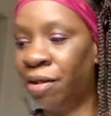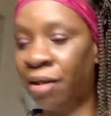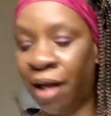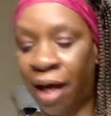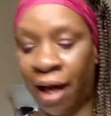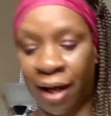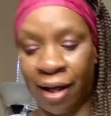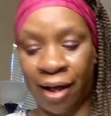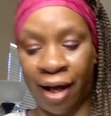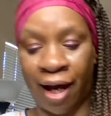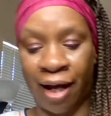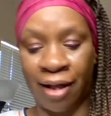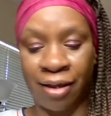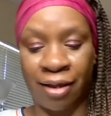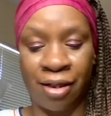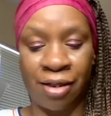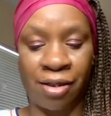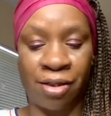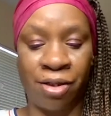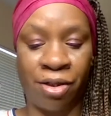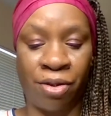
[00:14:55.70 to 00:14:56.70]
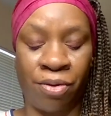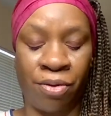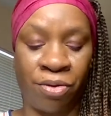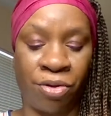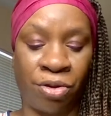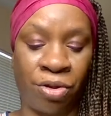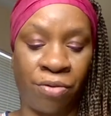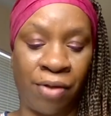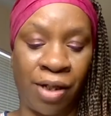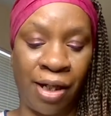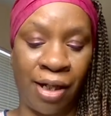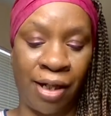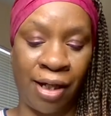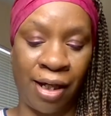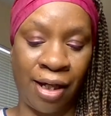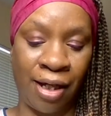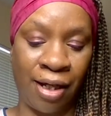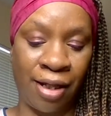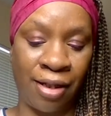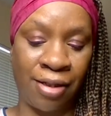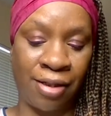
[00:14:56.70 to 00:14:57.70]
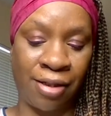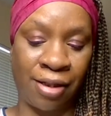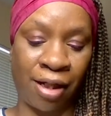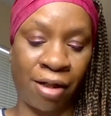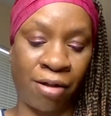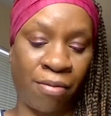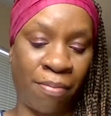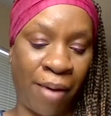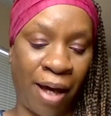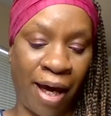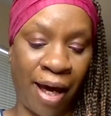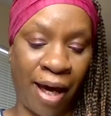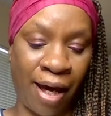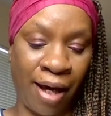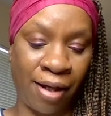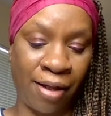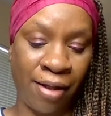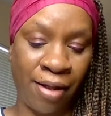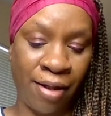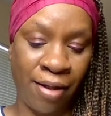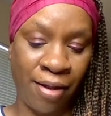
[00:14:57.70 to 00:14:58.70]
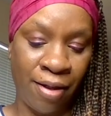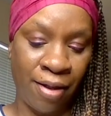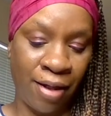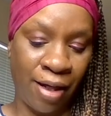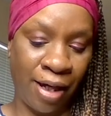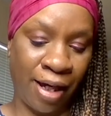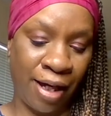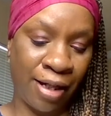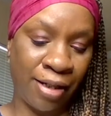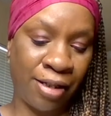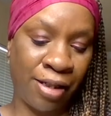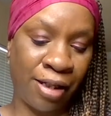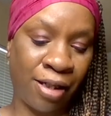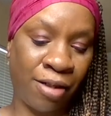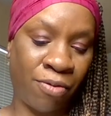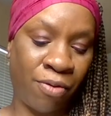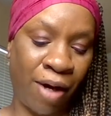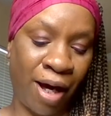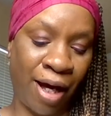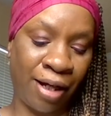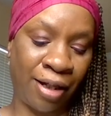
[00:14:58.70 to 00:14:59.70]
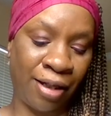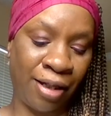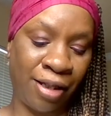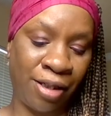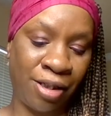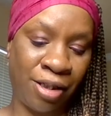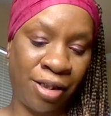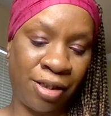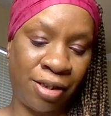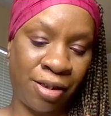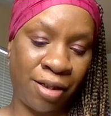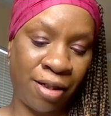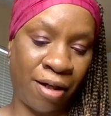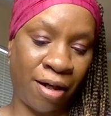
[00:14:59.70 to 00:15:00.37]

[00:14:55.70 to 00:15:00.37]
I got this little 3D sticker bag, anti-coagulant